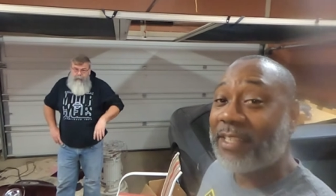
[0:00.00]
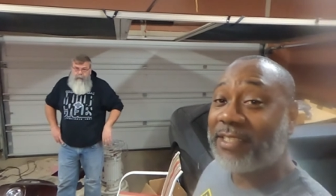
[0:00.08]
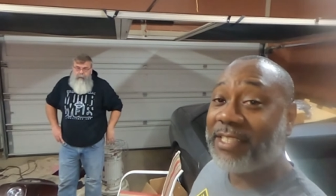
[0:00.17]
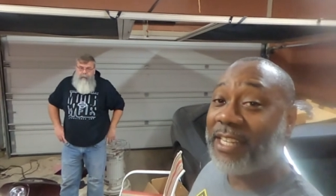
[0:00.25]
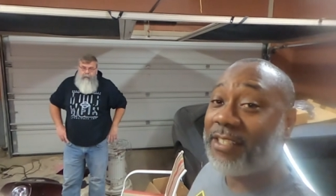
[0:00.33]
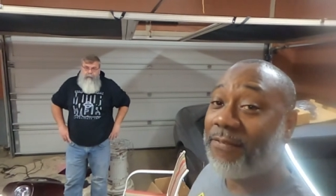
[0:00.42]
is
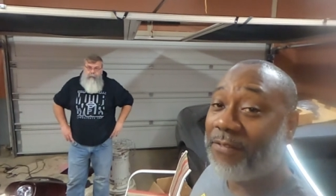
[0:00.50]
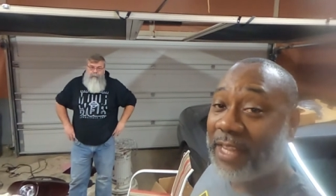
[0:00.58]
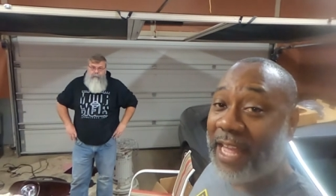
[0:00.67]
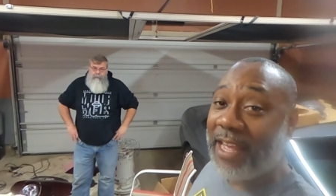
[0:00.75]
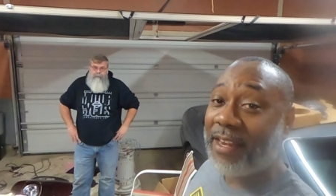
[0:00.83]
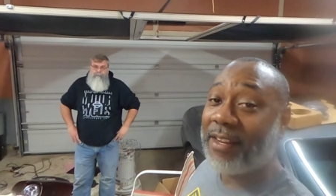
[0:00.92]
set to
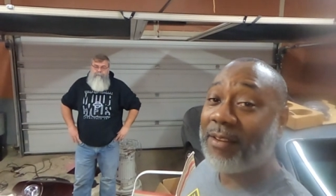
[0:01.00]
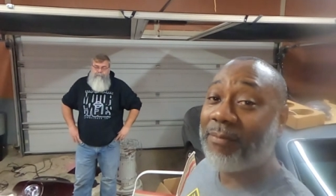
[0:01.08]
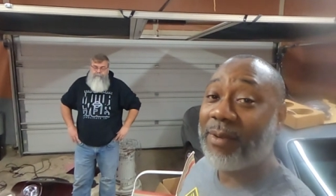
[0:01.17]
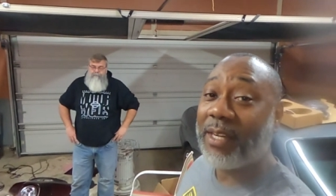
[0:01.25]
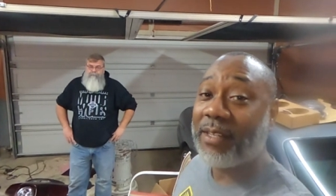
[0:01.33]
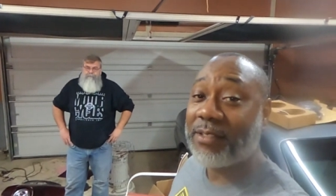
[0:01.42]
flat,
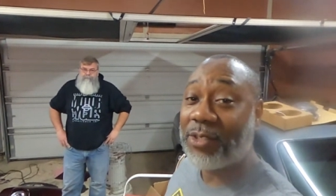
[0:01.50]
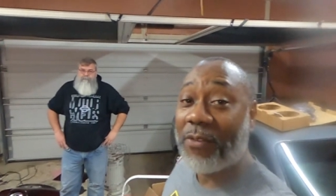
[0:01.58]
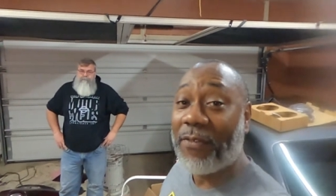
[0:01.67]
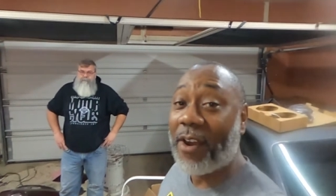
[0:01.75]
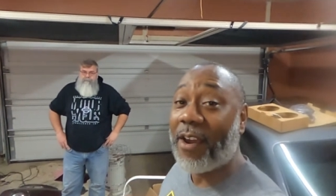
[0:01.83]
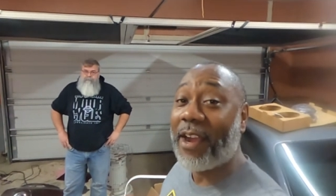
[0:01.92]
but so
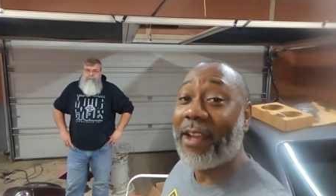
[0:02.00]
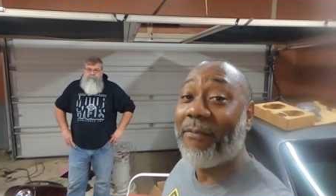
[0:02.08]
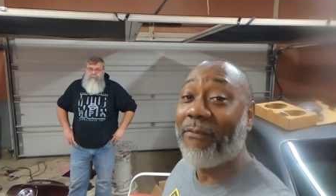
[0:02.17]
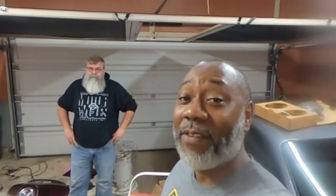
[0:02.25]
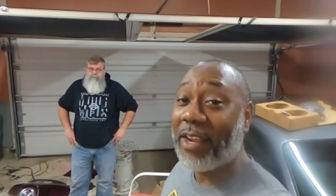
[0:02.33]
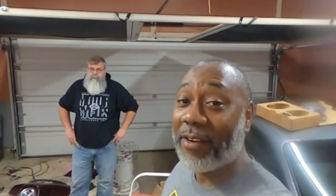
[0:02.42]
far I
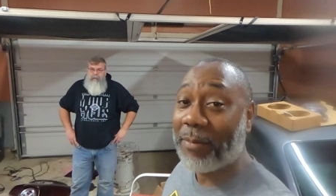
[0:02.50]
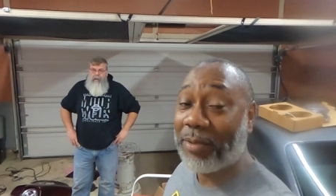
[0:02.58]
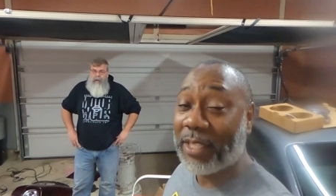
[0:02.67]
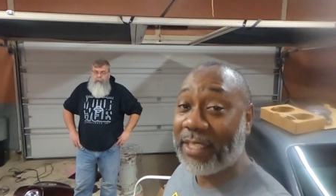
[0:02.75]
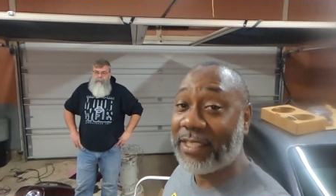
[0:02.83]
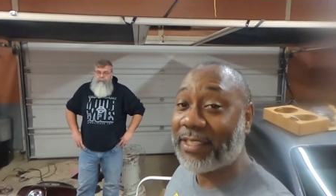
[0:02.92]
am very
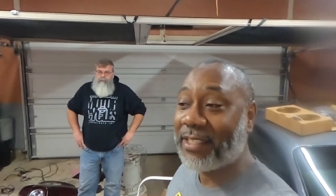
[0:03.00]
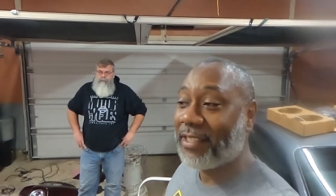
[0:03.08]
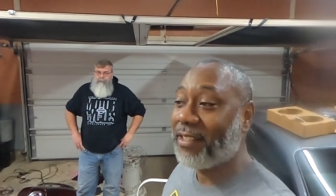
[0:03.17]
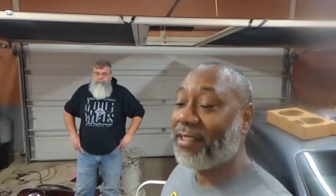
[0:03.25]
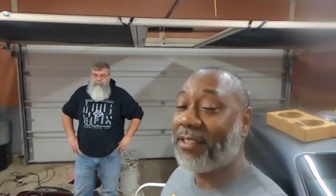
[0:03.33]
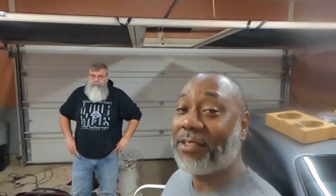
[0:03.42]
pleased.
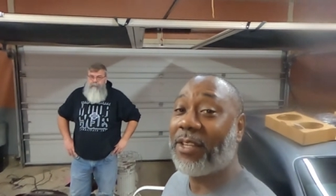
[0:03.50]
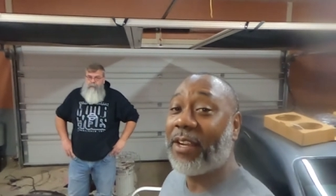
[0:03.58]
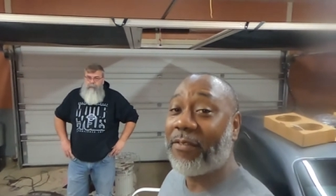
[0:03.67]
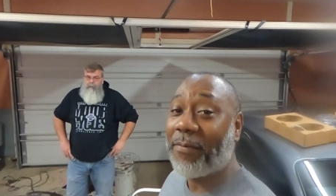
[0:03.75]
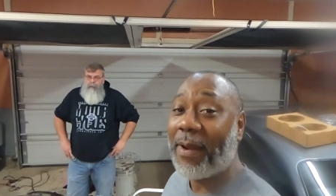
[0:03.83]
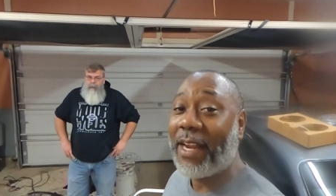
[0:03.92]
So
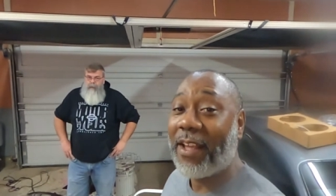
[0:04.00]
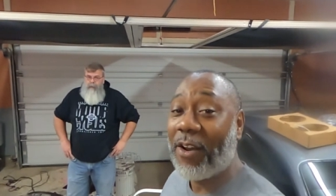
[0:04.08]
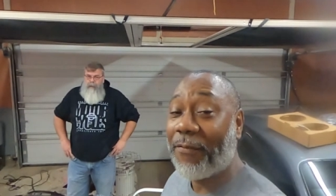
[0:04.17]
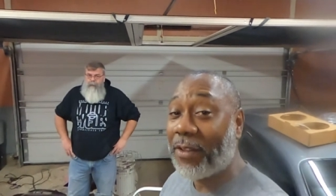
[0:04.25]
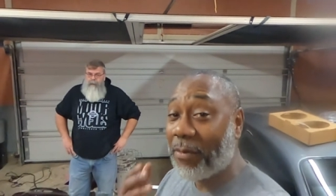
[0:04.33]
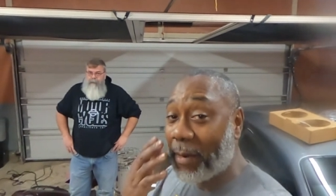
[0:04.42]
everybody,
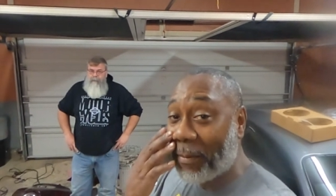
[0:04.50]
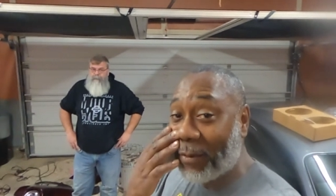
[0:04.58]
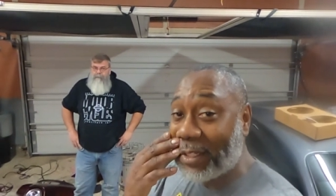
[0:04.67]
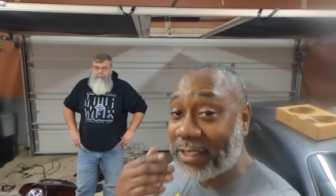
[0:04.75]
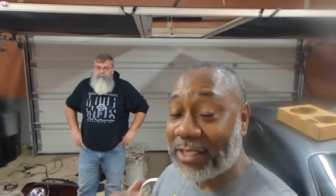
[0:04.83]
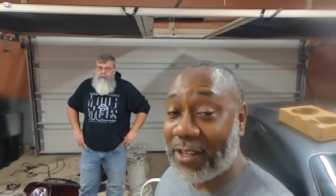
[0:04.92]
hopefully you remember
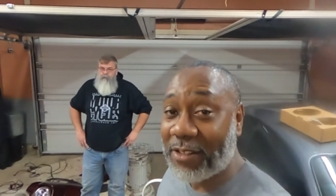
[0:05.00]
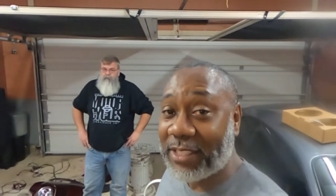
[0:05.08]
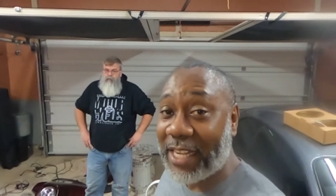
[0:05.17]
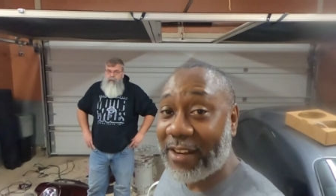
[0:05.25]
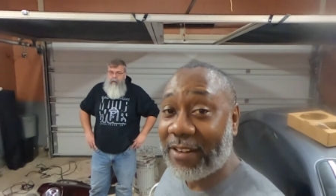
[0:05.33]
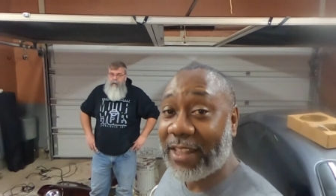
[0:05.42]
what the song
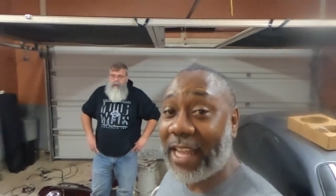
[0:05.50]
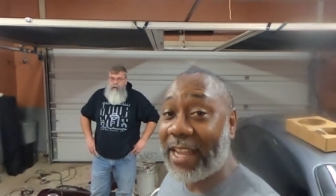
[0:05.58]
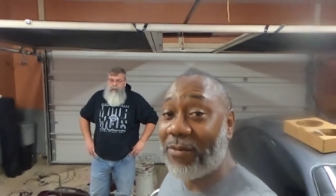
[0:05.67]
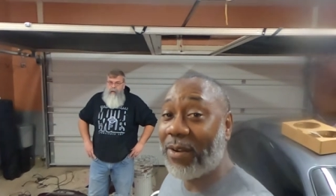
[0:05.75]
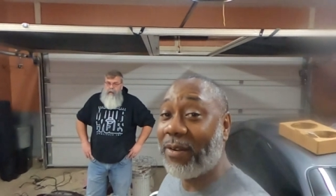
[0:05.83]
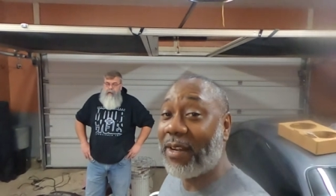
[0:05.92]
sounded
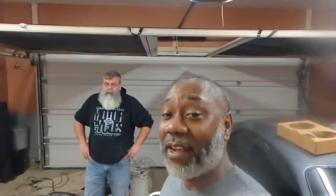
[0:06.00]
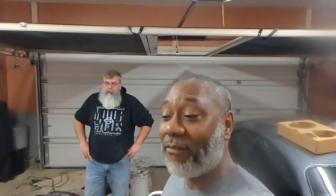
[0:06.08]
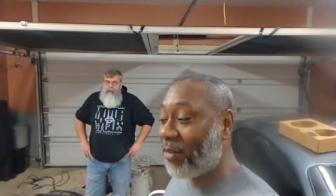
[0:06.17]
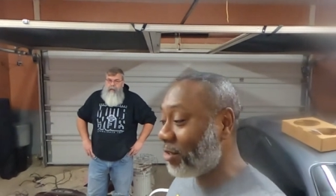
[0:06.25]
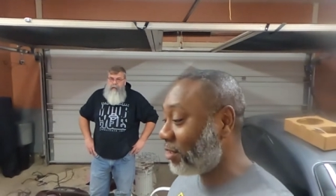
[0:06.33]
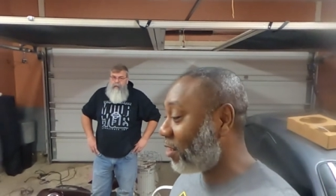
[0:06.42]
like when I
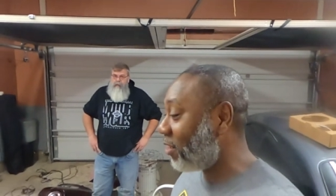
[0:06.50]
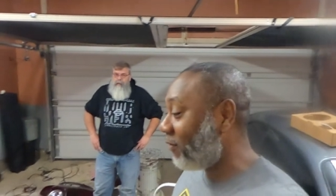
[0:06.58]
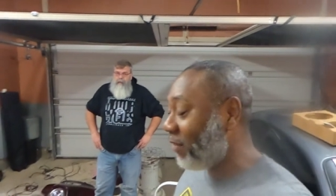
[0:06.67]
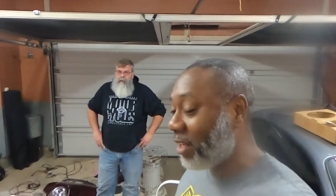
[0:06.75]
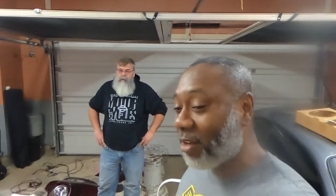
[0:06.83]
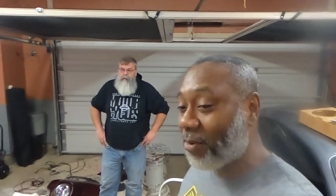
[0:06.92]
first started
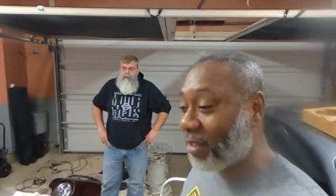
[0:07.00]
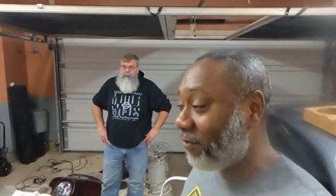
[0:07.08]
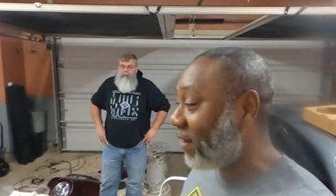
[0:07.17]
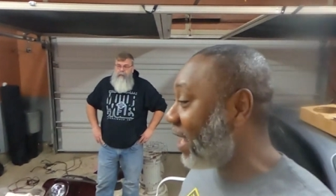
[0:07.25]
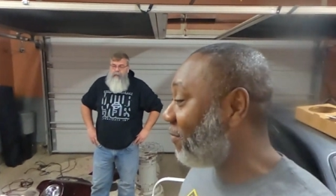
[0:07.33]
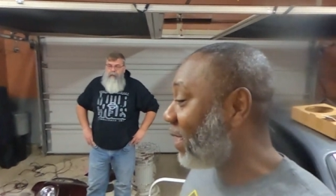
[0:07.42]
the video with the
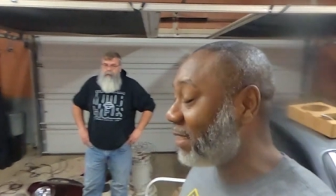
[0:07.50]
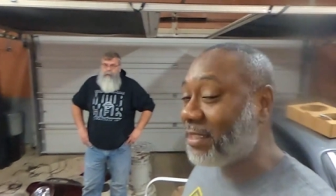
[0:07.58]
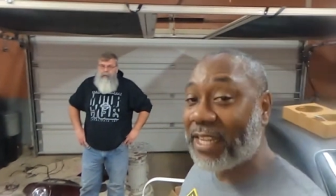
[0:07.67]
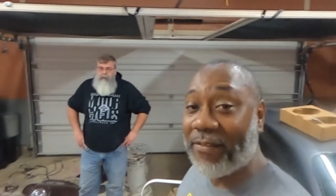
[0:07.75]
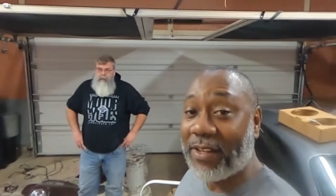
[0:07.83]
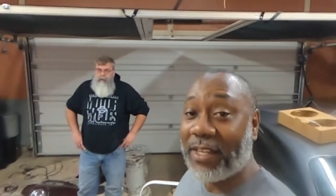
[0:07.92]

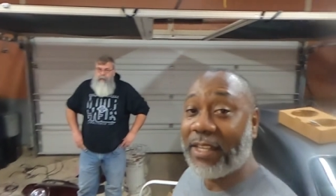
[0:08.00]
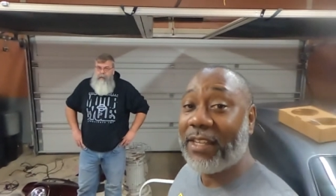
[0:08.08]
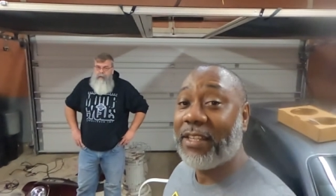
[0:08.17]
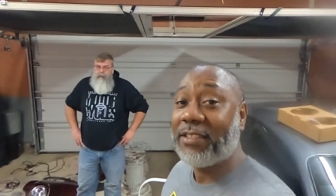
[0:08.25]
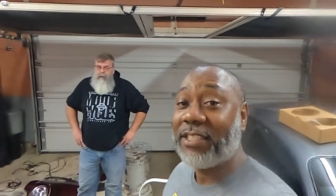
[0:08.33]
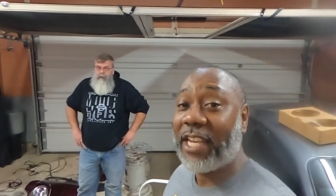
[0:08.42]
5x7
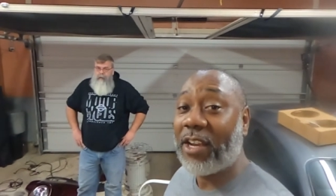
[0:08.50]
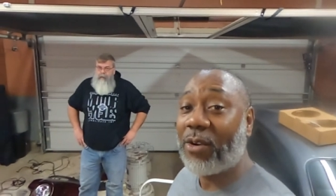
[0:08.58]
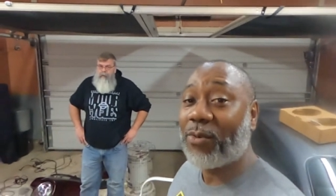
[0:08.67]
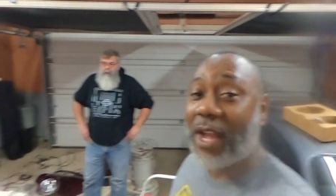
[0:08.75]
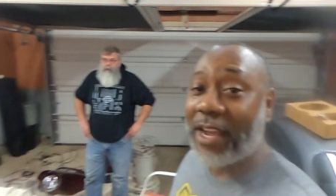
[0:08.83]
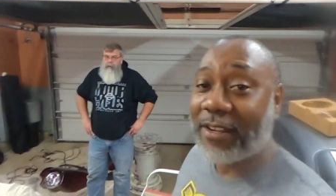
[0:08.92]

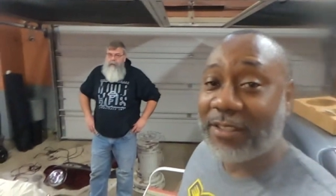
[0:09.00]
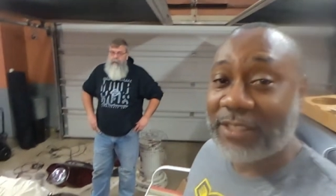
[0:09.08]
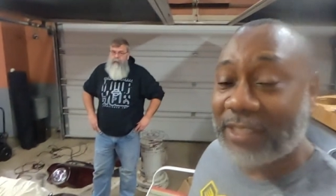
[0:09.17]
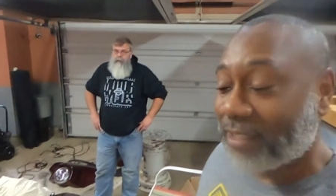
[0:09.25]
JL Rockers.